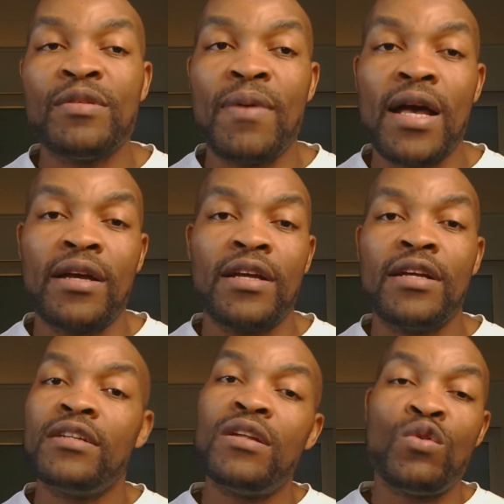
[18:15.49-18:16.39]
back,
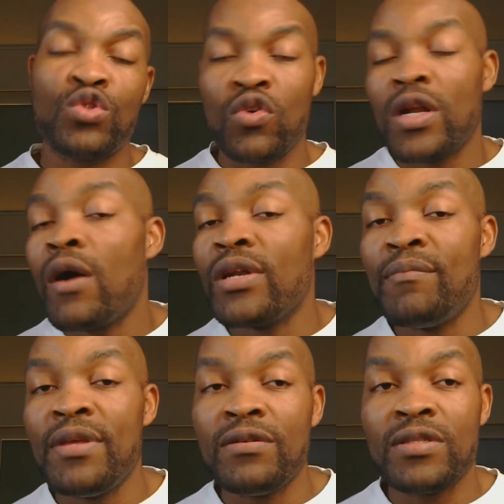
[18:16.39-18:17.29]
they will sort out the
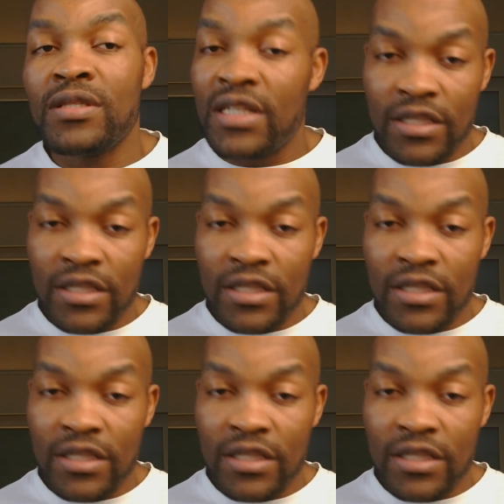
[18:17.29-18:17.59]
bills.